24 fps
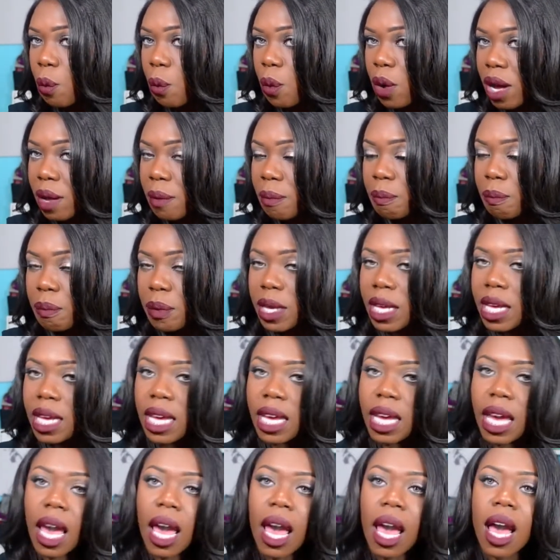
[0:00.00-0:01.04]

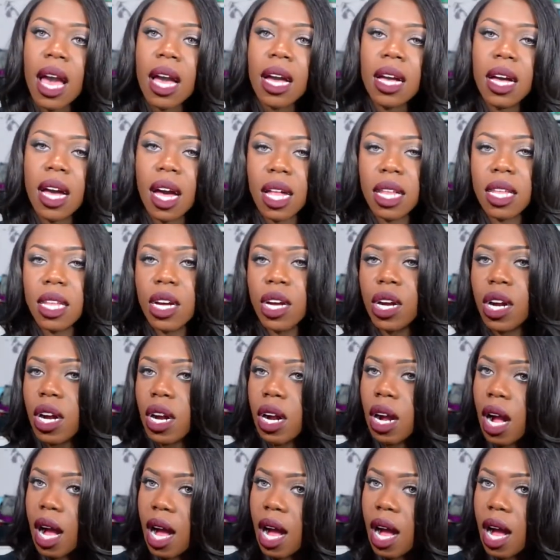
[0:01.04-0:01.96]
1B color,